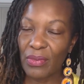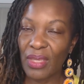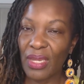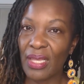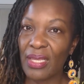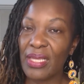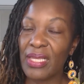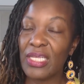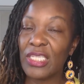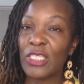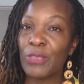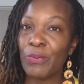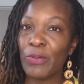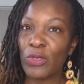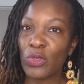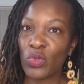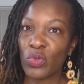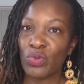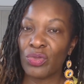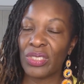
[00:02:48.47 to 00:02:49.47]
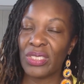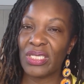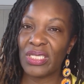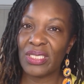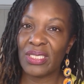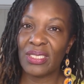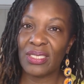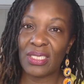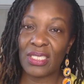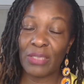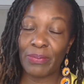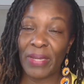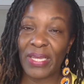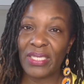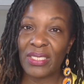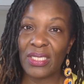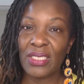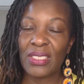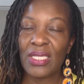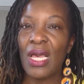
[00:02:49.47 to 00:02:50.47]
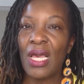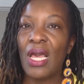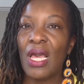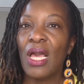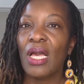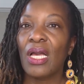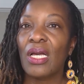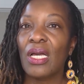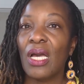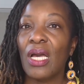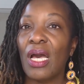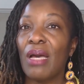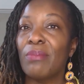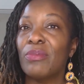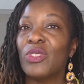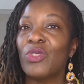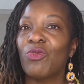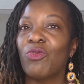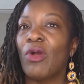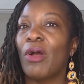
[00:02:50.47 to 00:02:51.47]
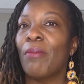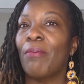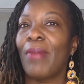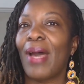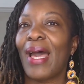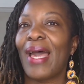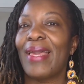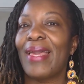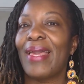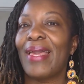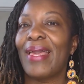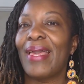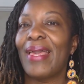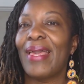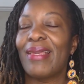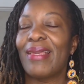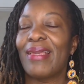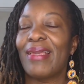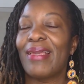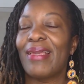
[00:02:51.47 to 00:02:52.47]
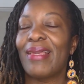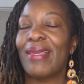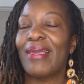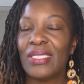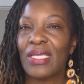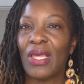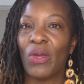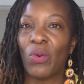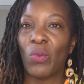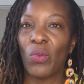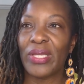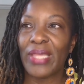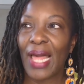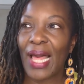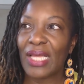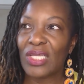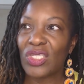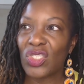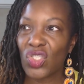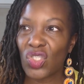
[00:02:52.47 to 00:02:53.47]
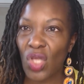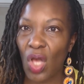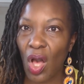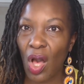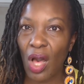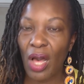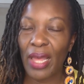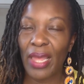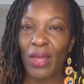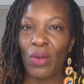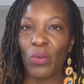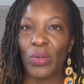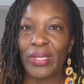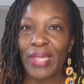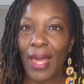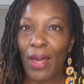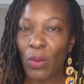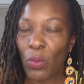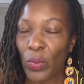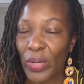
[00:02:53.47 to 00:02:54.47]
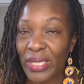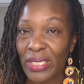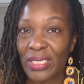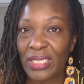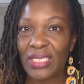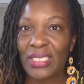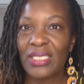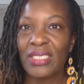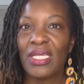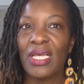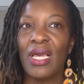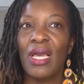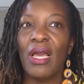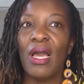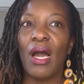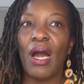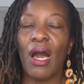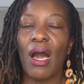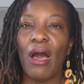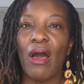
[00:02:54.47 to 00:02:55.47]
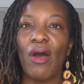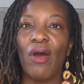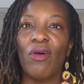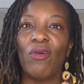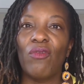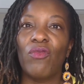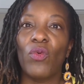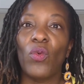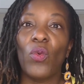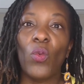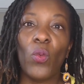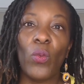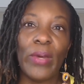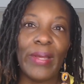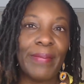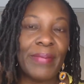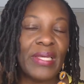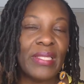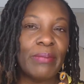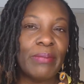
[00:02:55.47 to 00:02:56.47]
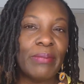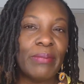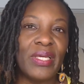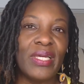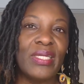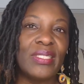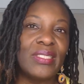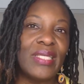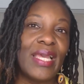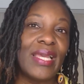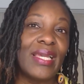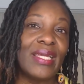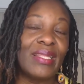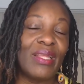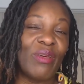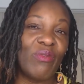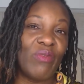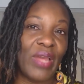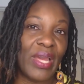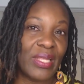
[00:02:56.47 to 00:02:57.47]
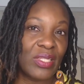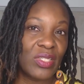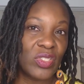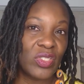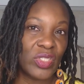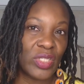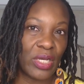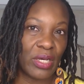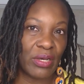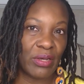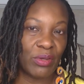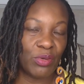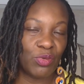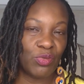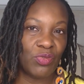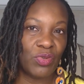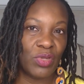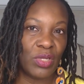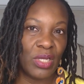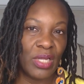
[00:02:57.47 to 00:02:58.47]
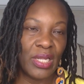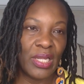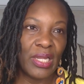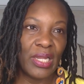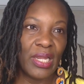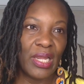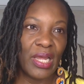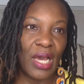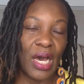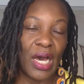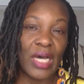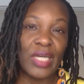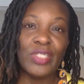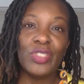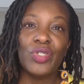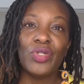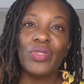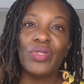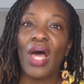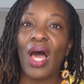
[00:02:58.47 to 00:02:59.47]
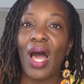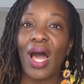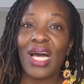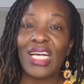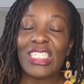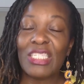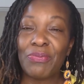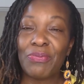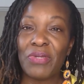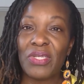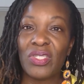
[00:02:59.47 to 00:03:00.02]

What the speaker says: in spiritual traditions and spaces comes from my experience and what I saw and what I witnessed of women being taken advantage of under the auspice